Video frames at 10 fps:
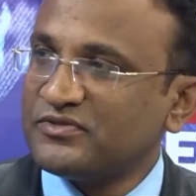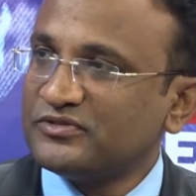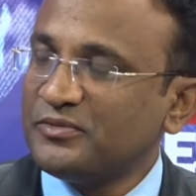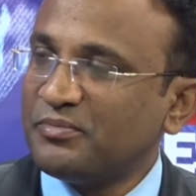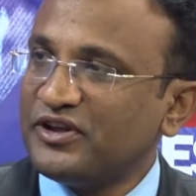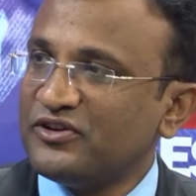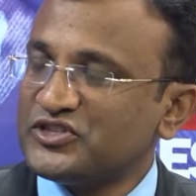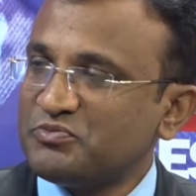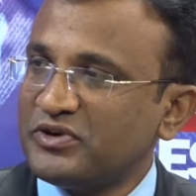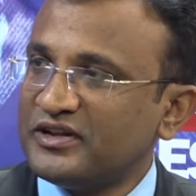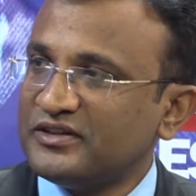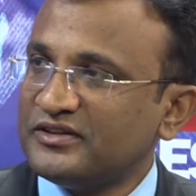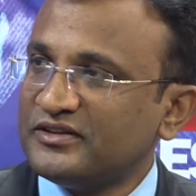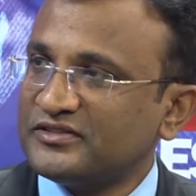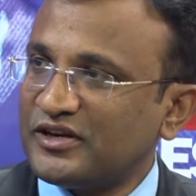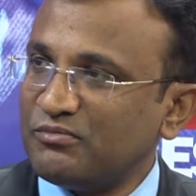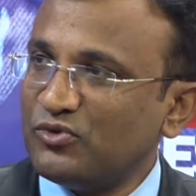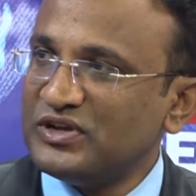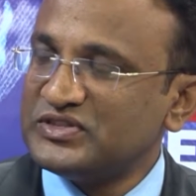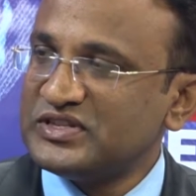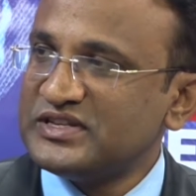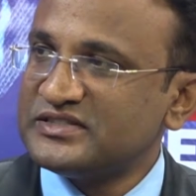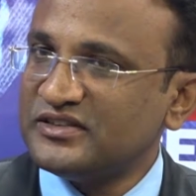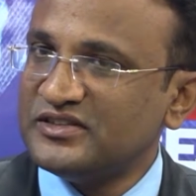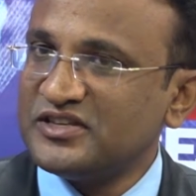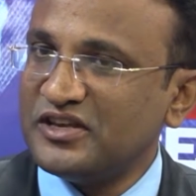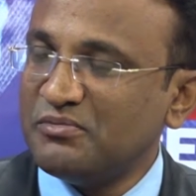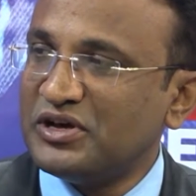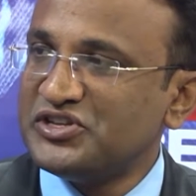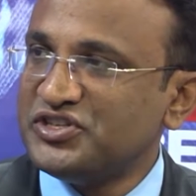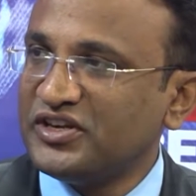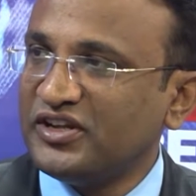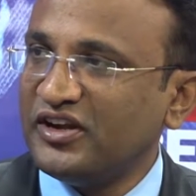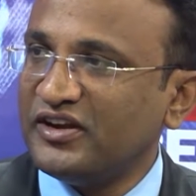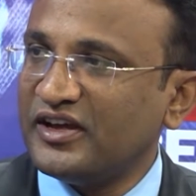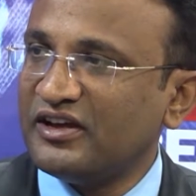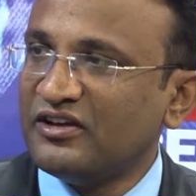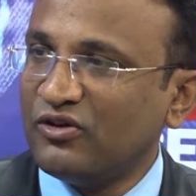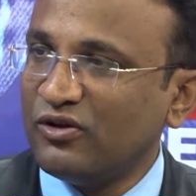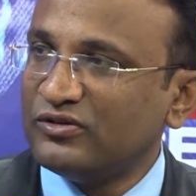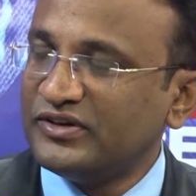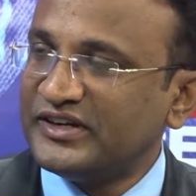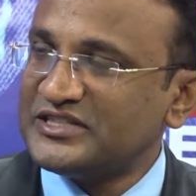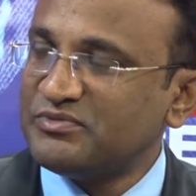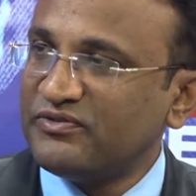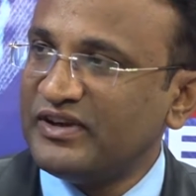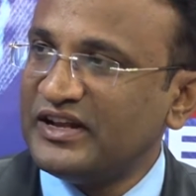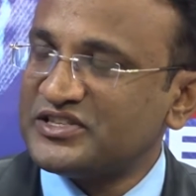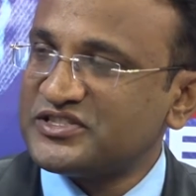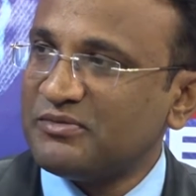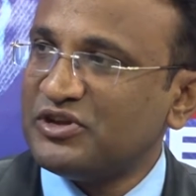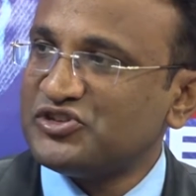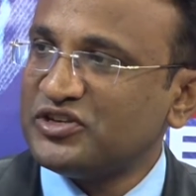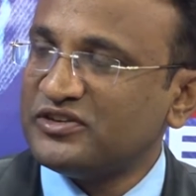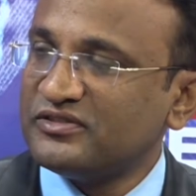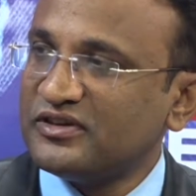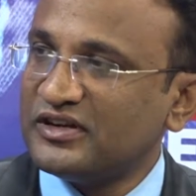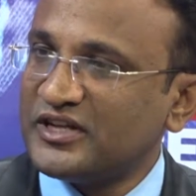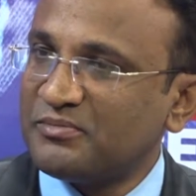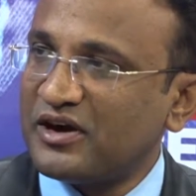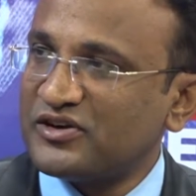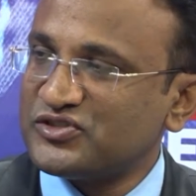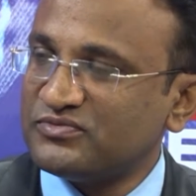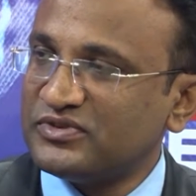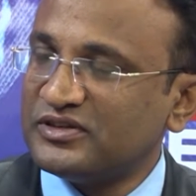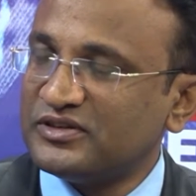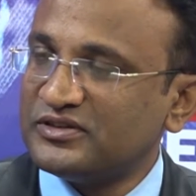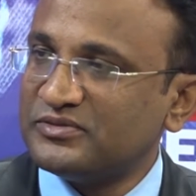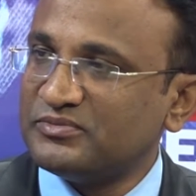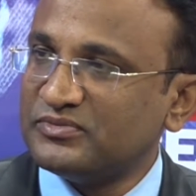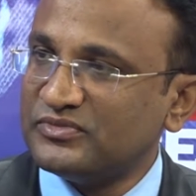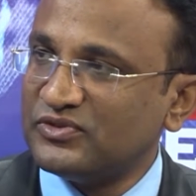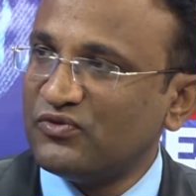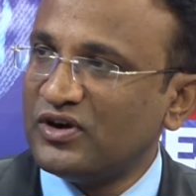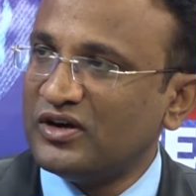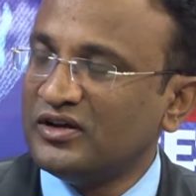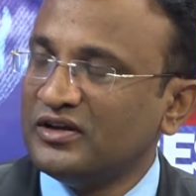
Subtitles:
of the pre-hospital thrombolysis is emerging in India, although it has been well established in other parts of the world.